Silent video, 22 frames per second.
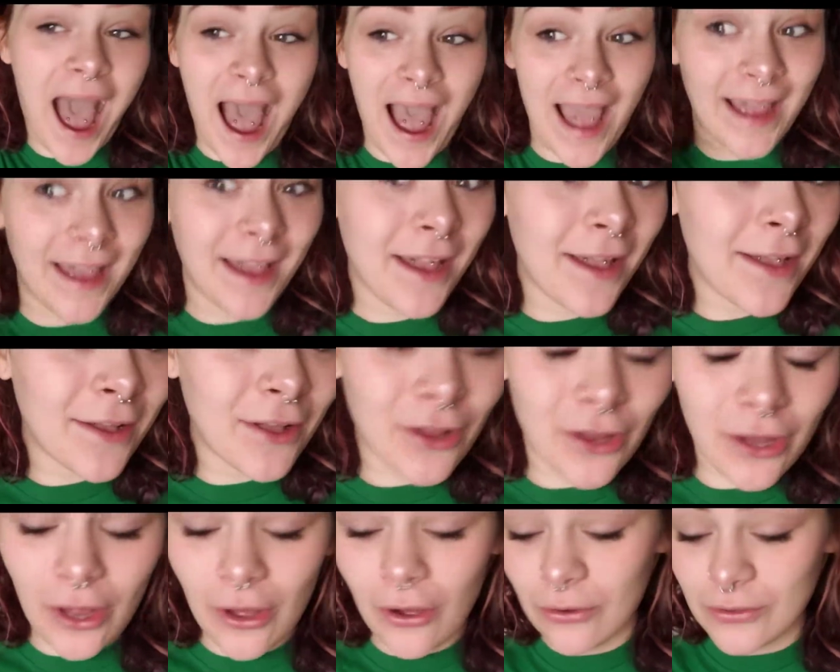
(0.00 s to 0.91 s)
high,
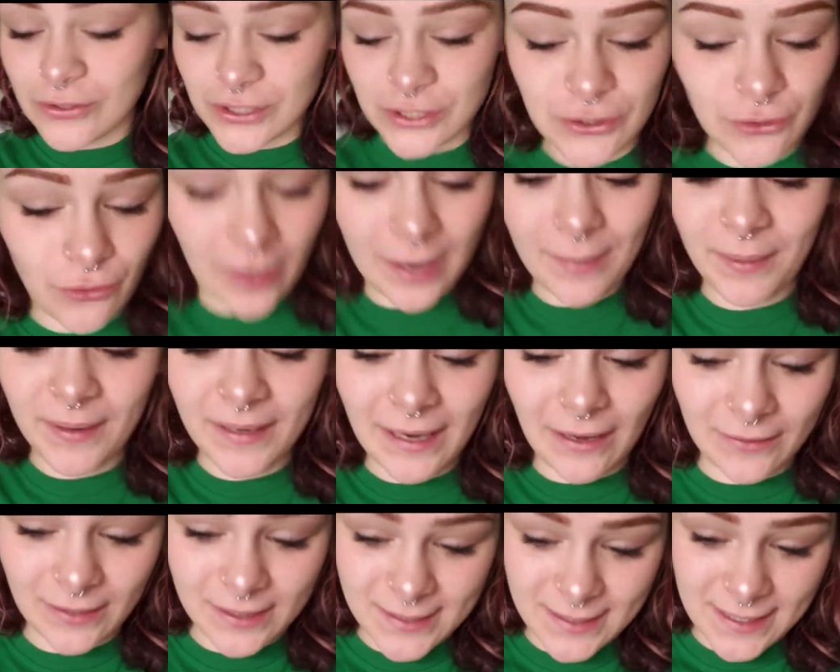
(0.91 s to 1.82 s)
close, scraping
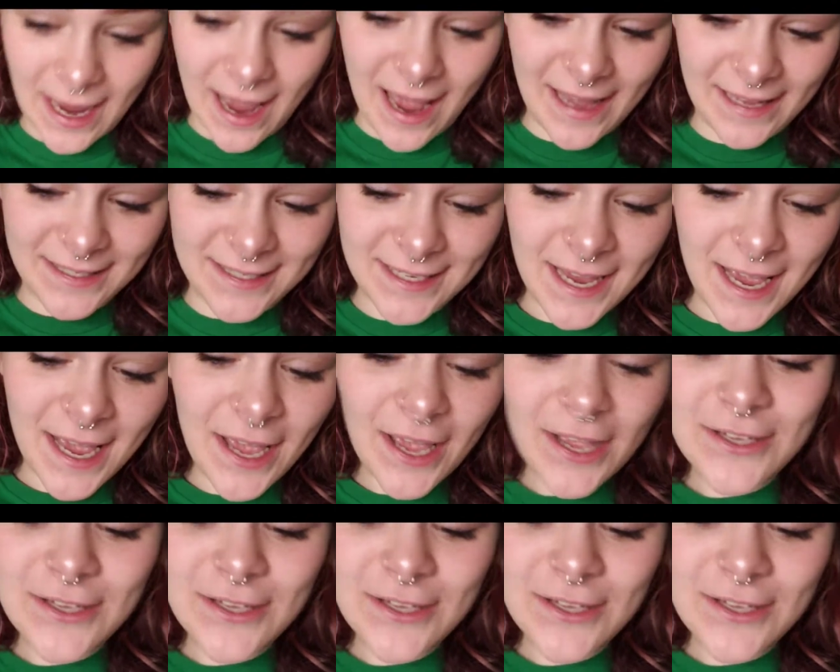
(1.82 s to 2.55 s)
down the sides.